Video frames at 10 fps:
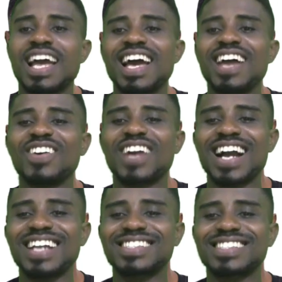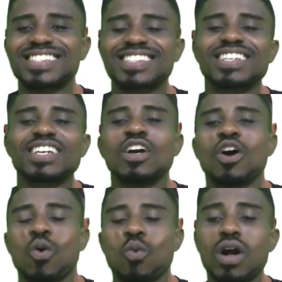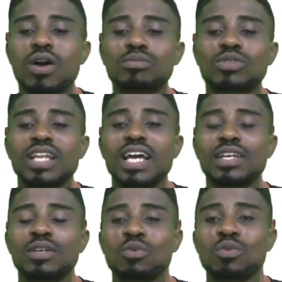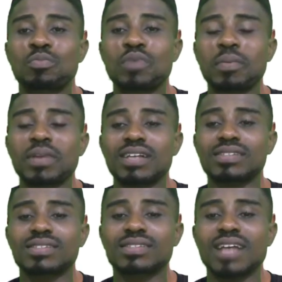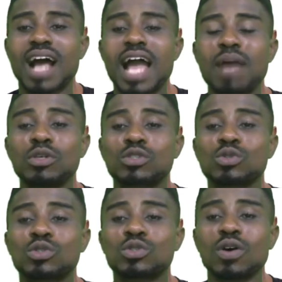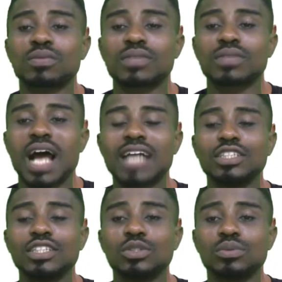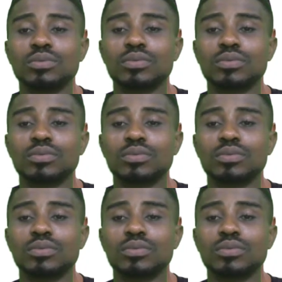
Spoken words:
Hello guys, welcome to Learning with Prep Class. I am your tutor, Adinu.